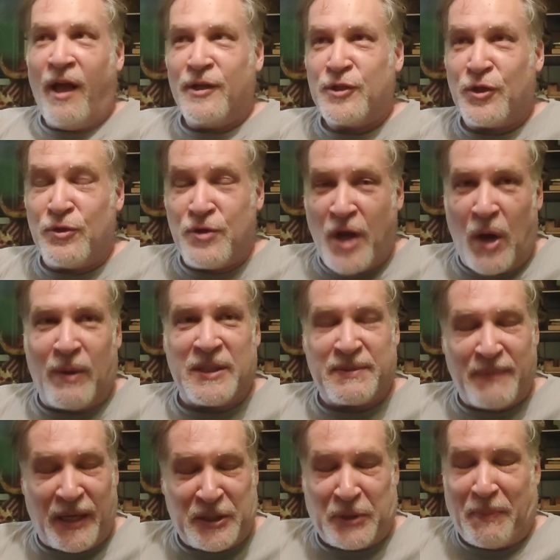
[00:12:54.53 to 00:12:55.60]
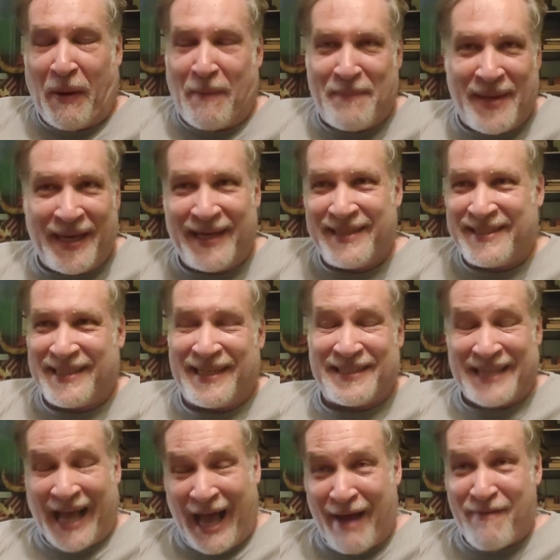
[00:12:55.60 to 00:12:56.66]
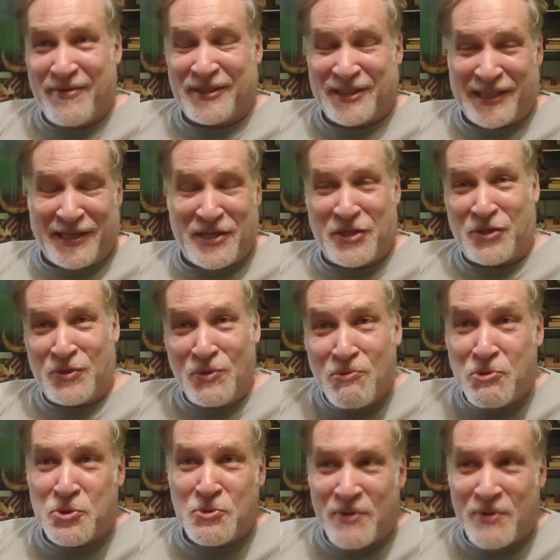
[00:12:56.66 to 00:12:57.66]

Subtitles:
to know as much about medicine as obviously you do.